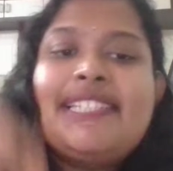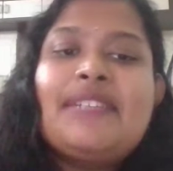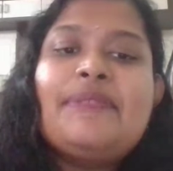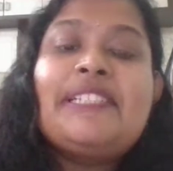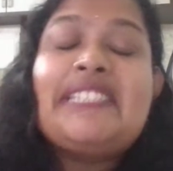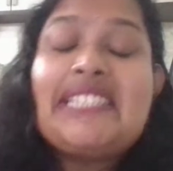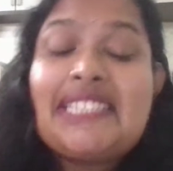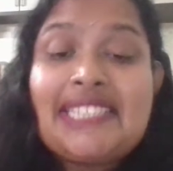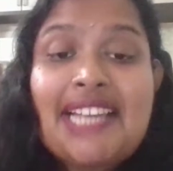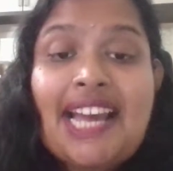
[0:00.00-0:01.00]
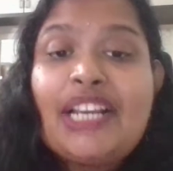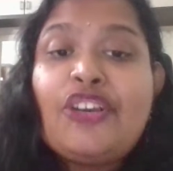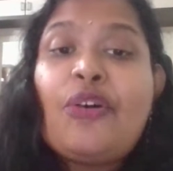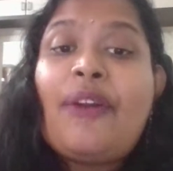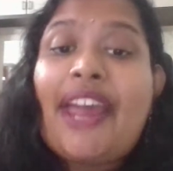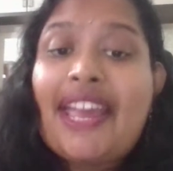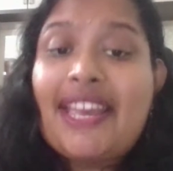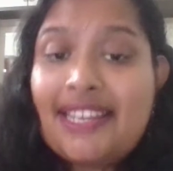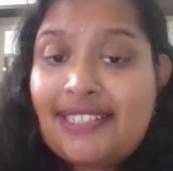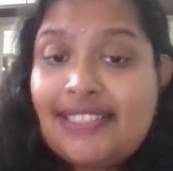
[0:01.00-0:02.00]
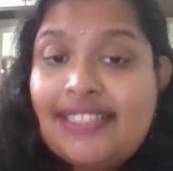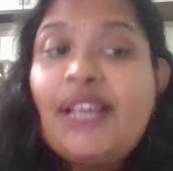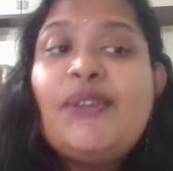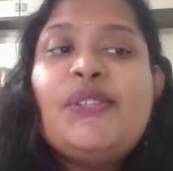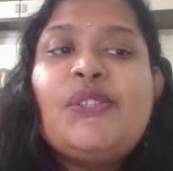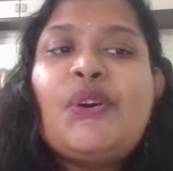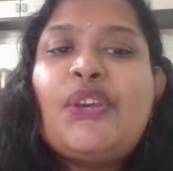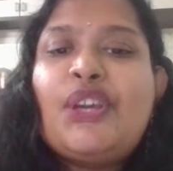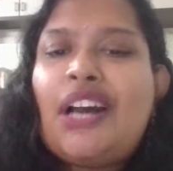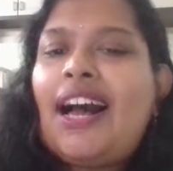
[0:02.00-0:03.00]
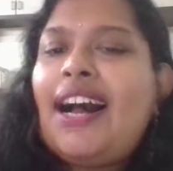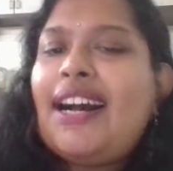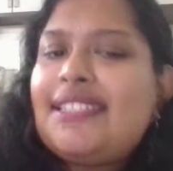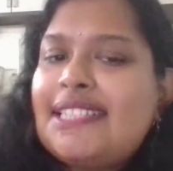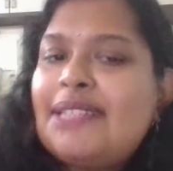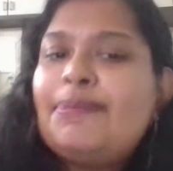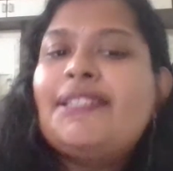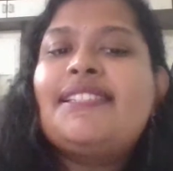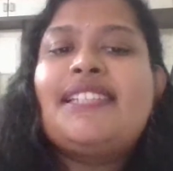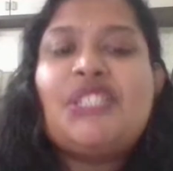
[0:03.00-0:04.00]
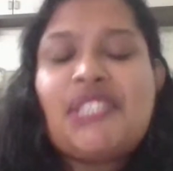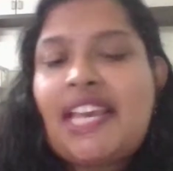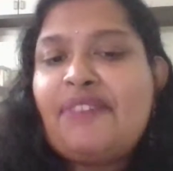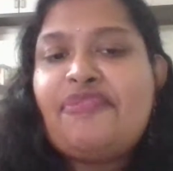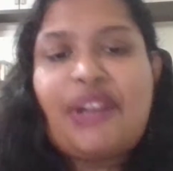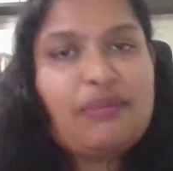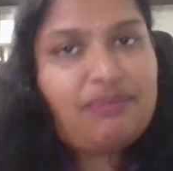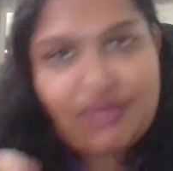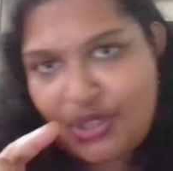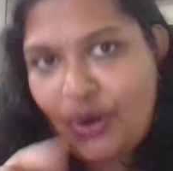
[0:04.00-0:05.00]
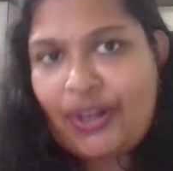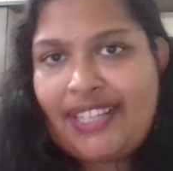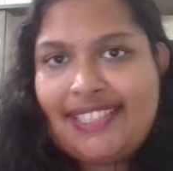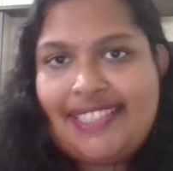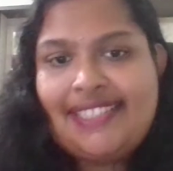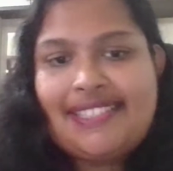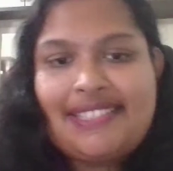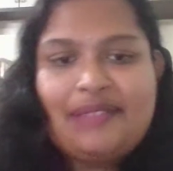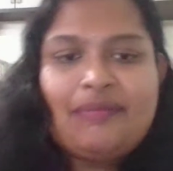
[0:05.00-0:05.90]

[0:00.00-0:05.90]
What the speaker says: team will reconcile your AIS so you're 100% safe from notices.